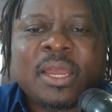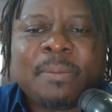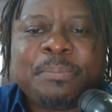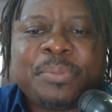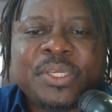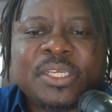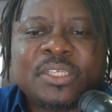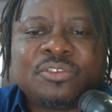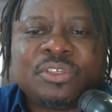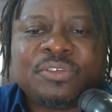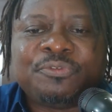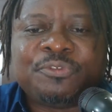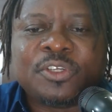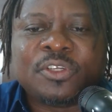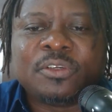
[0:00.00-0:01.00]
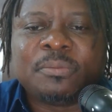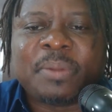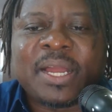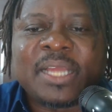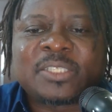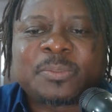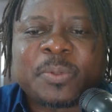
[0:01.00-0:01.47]
bid revealed
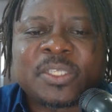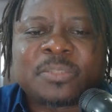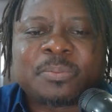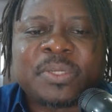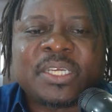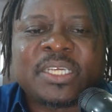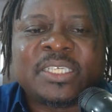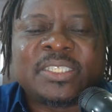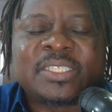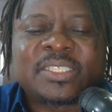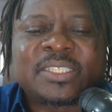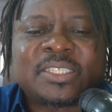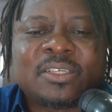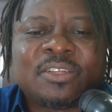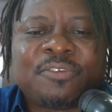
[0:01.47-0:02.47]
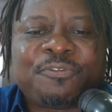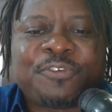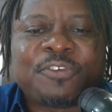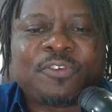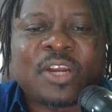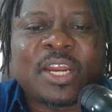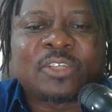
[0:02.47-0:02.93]
by Sportsmail, is still the
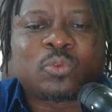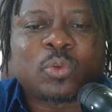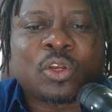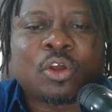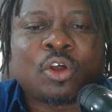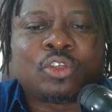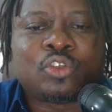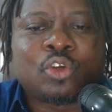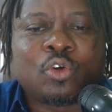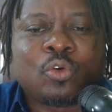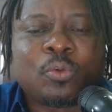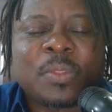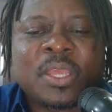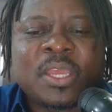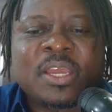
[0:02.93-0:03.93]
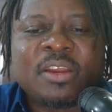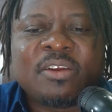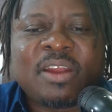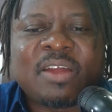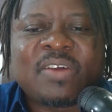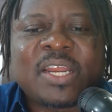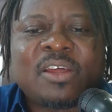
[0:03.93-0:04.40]
favorite one, although a
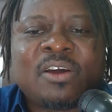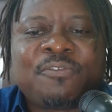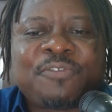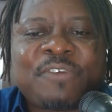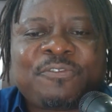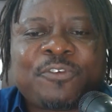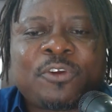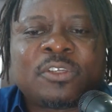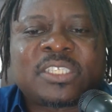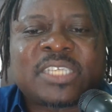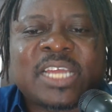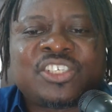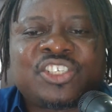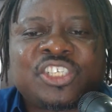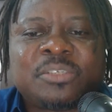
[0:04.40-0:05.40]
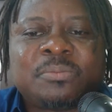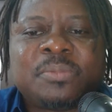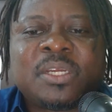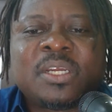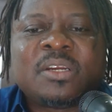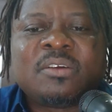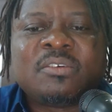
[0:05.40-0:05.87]
rival offer for Sir Jim
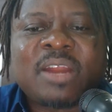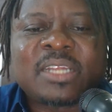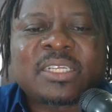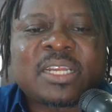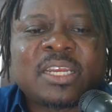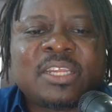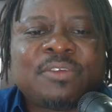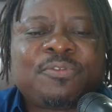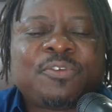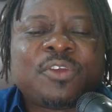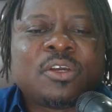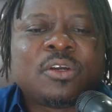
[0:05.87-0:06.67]
Ratcliffe,